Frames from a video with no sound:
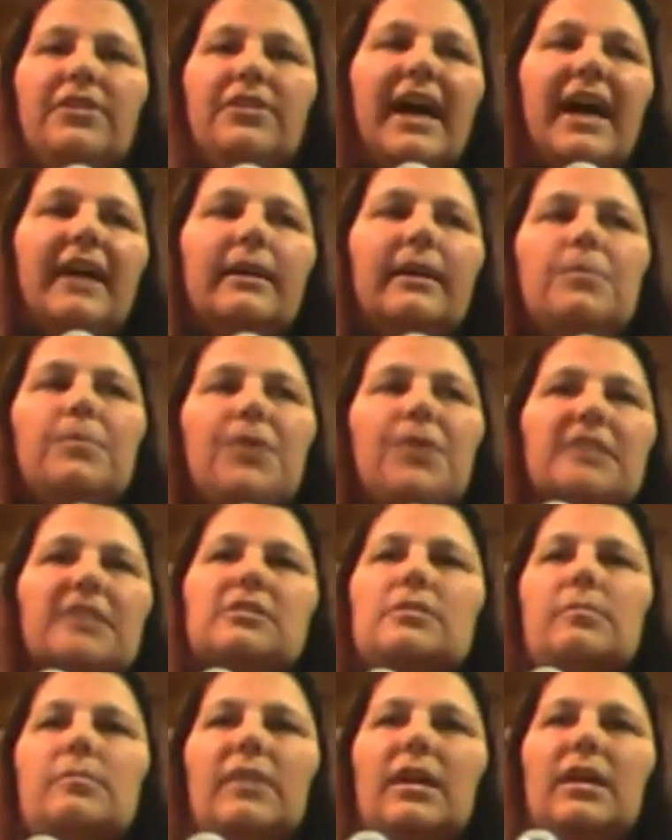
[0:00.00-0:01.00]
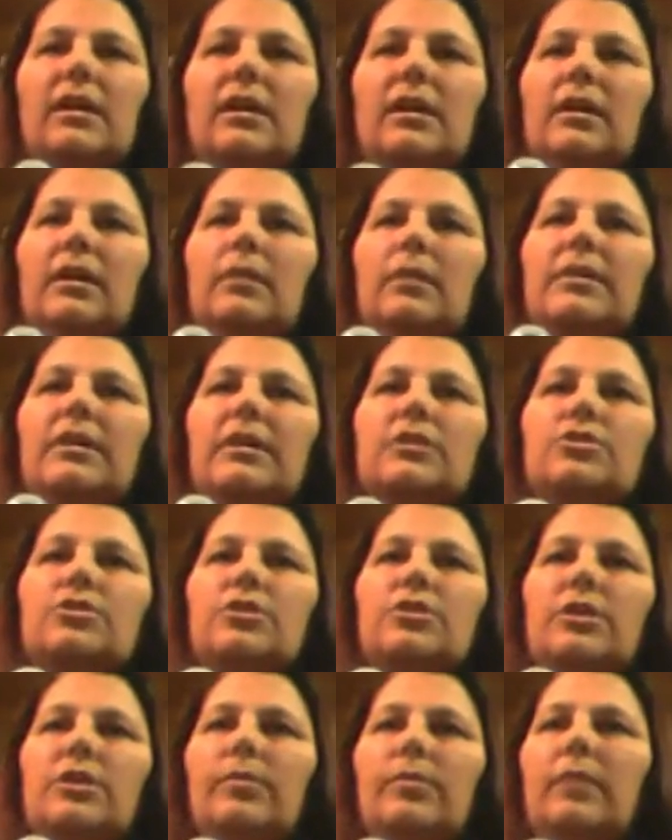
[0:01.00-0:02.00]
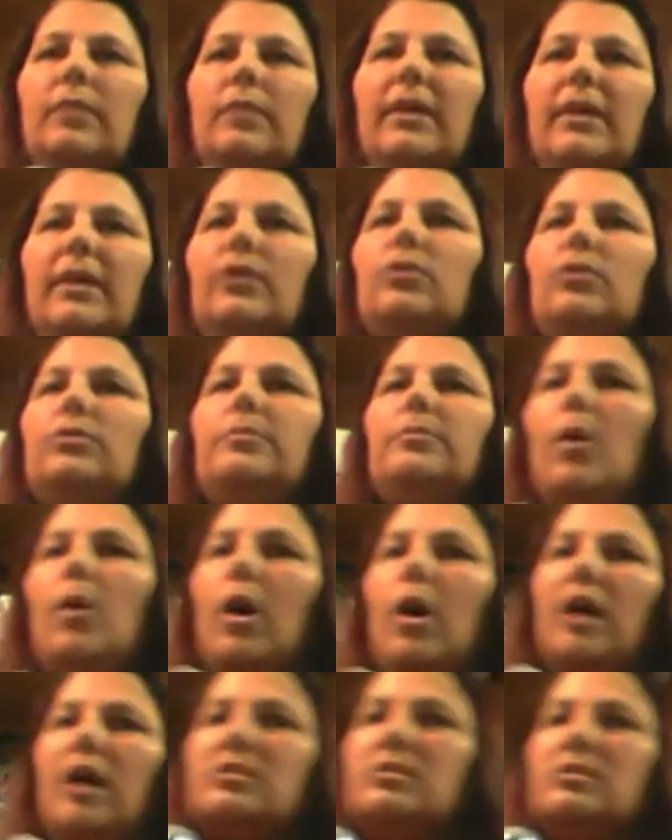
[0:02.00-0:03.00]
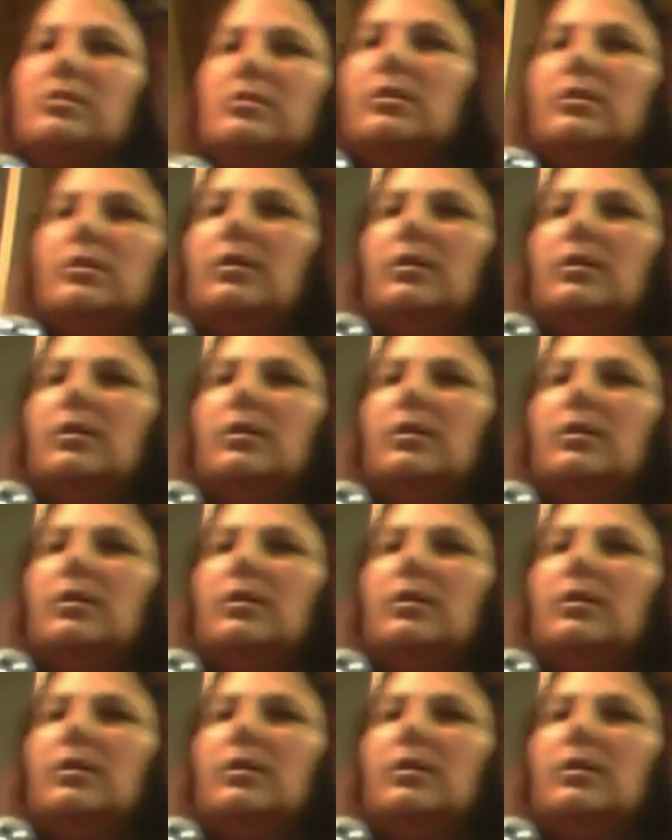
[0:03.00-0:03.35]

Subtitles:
That impressed me because, you know what, my old boss,